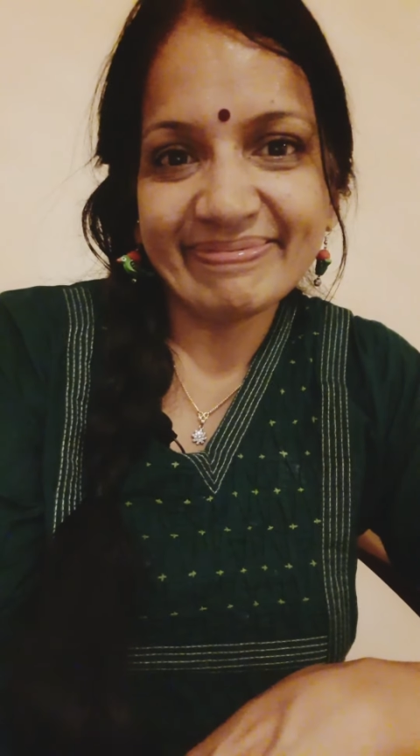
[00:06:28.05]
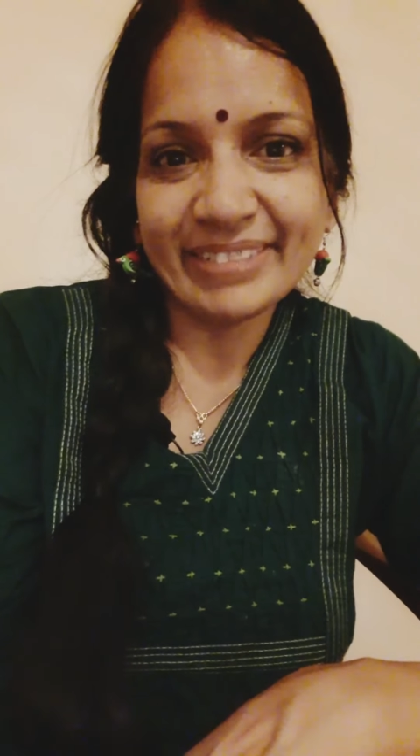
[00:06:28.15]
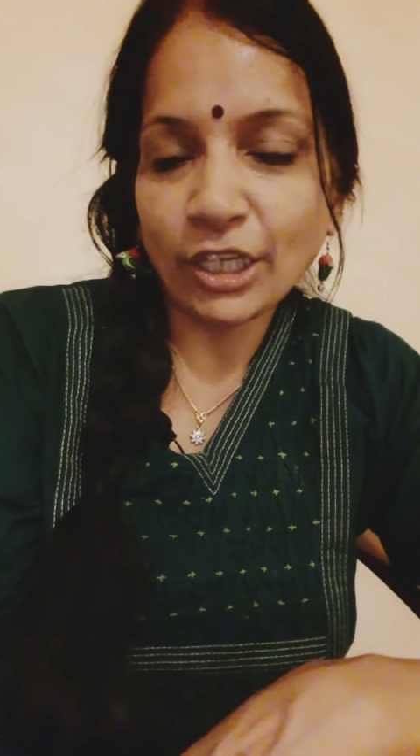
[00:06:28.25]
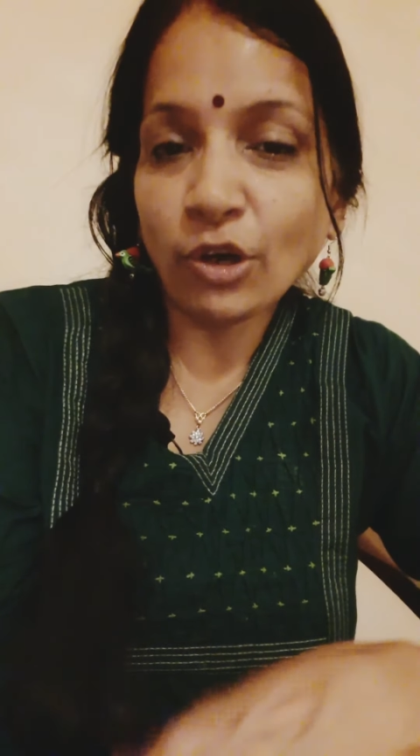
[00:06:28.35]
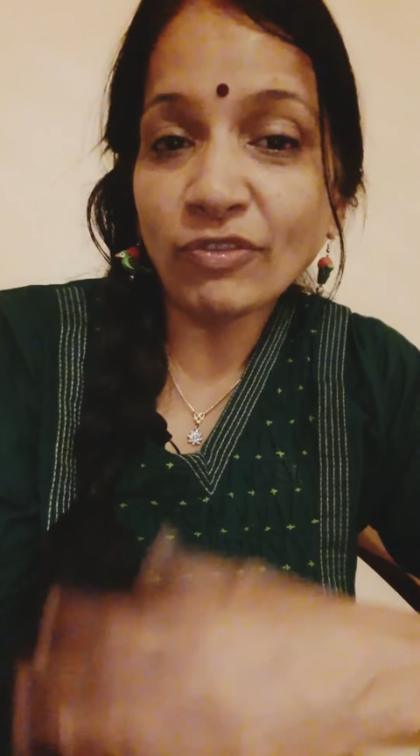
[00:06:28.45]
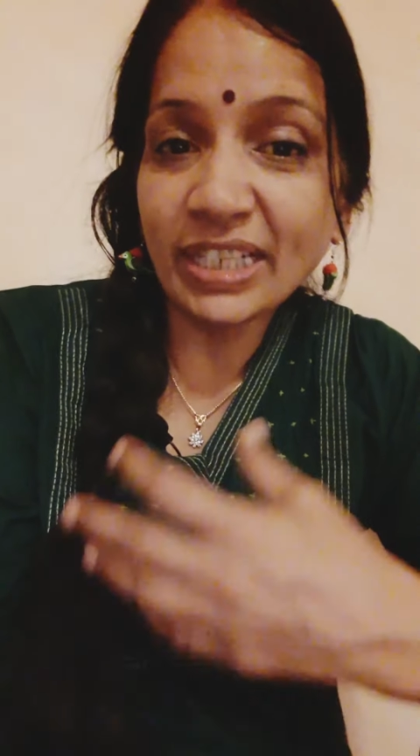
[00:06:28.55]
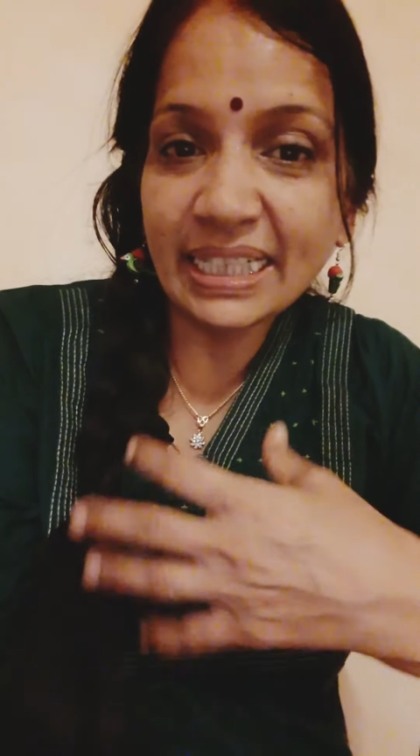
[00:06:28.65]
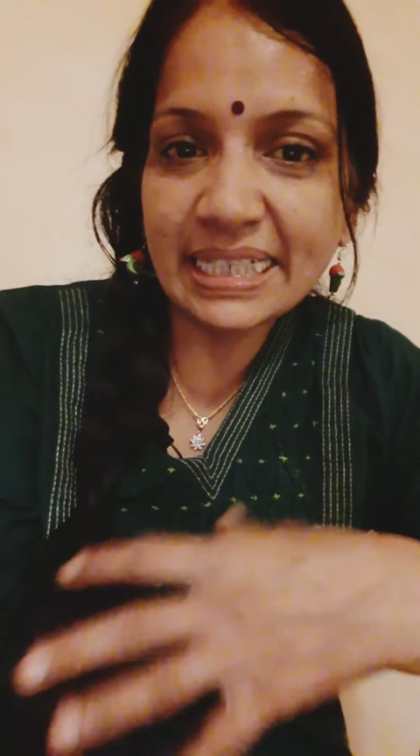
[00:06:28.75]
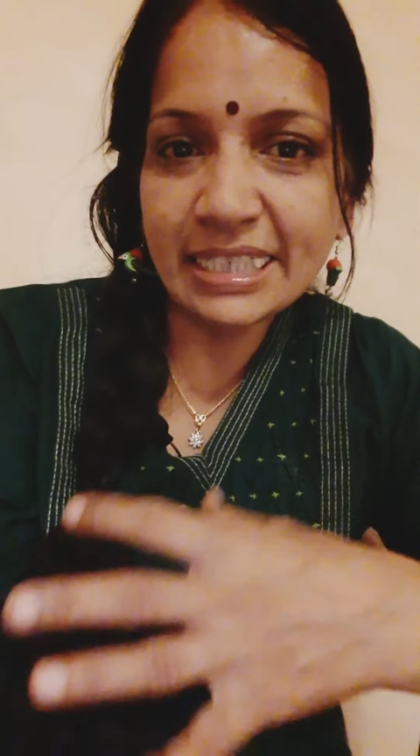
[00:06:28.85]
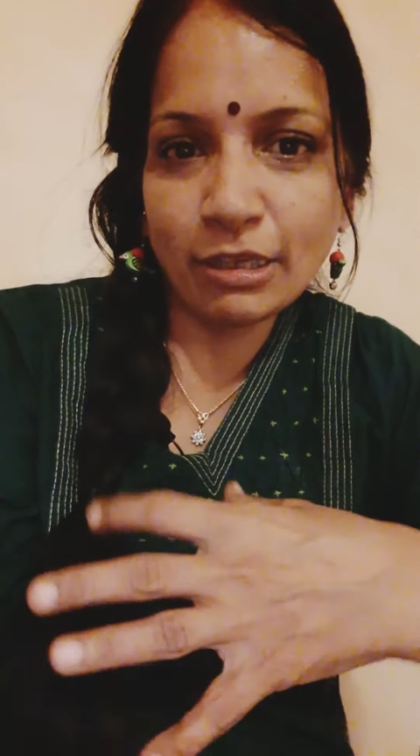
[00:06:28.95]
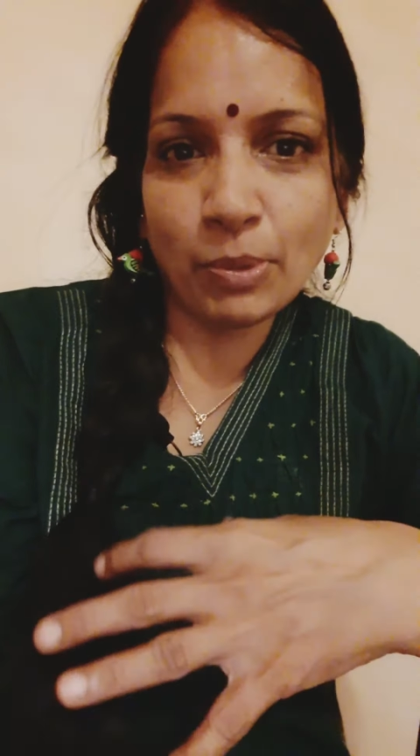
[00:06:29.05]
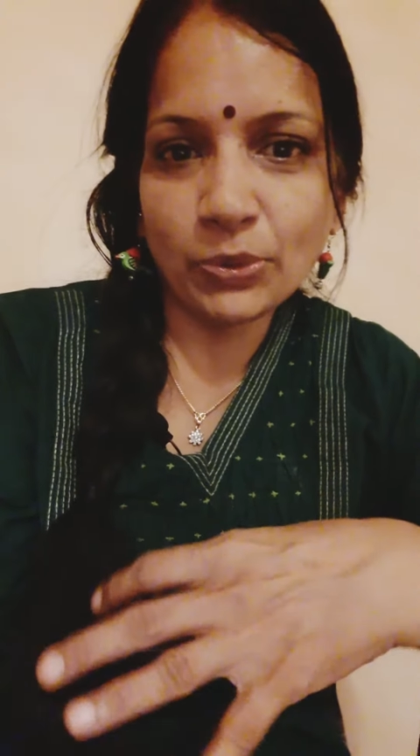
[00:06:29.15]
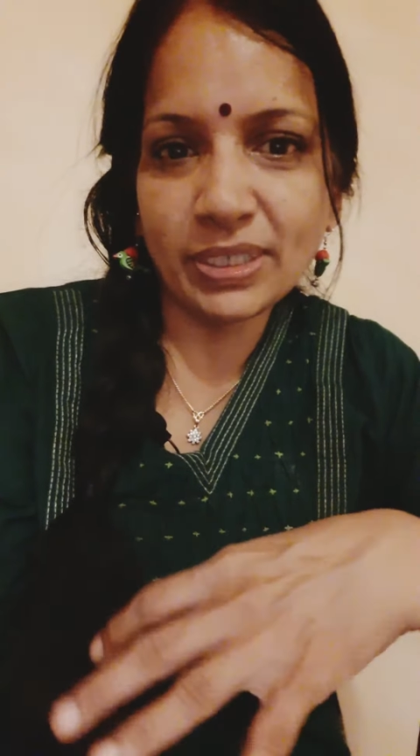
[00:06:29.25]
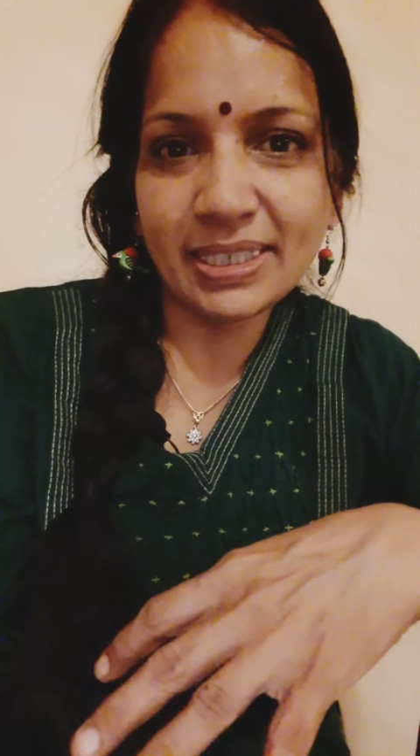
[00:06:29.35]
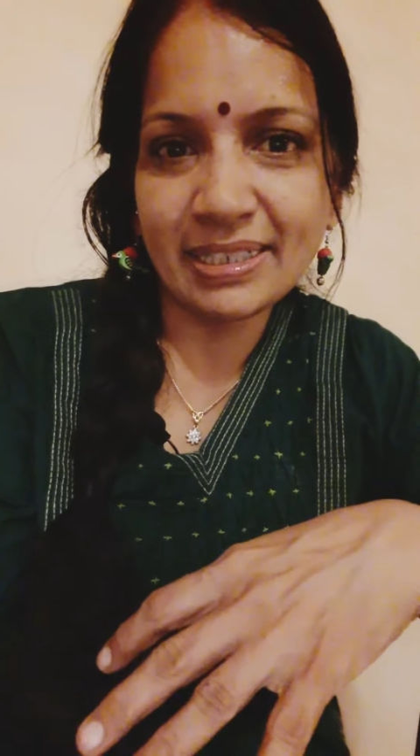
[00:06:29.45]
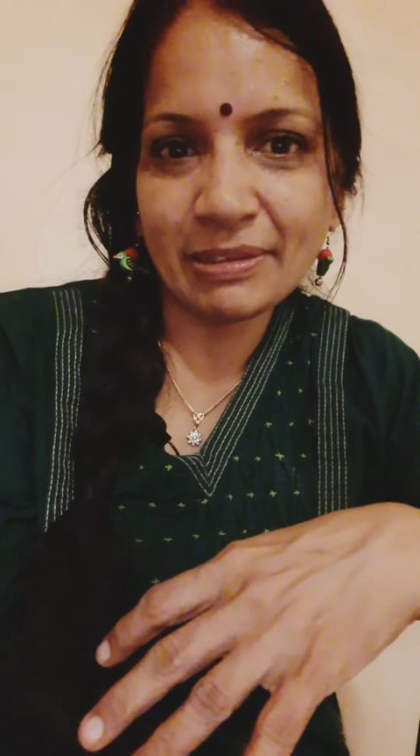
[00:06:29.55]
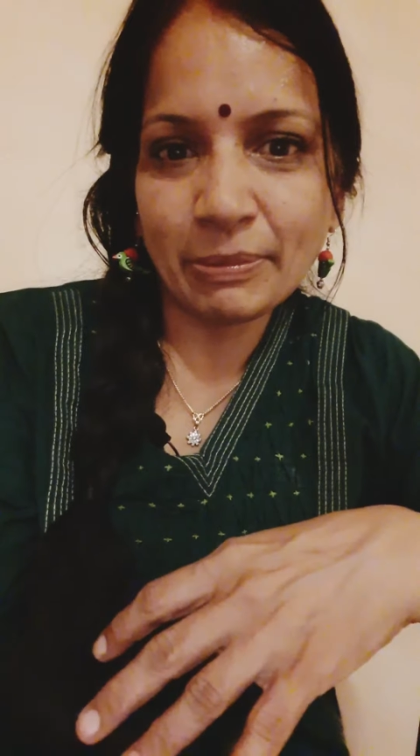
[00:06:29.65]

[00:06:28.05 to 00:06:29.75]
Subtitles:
They are not very guilty about it.